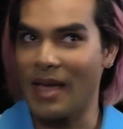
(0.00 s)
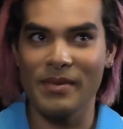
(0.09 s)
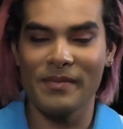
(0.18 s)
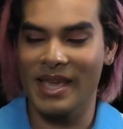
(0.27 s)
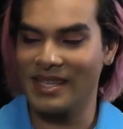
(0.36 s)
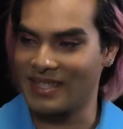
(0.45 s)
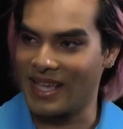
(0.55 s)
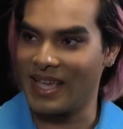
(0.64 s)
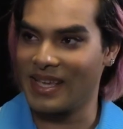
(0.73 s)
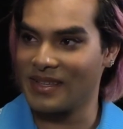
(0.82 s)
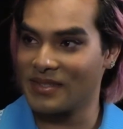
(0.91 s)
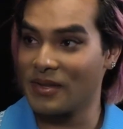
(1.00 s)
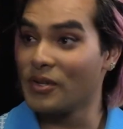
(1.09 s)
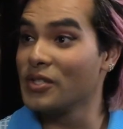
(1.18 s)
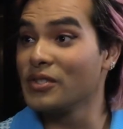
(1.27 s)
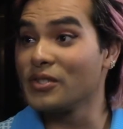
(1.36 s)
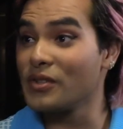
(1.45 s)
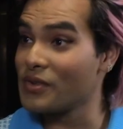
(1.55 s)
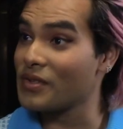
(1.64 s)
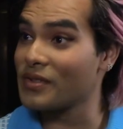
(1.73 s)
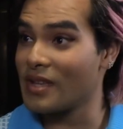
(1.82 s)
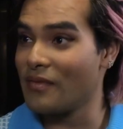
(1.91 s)
I'm amazing. So could you
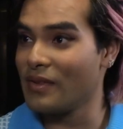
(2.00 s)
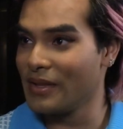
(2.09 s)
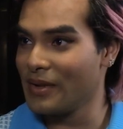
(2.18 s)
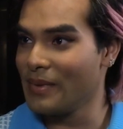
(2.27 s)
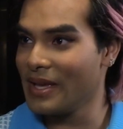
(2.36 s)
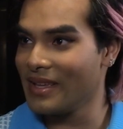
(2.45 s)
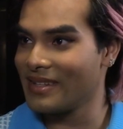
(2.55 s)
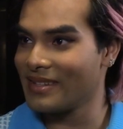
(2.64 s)
introduce yourself a little bit?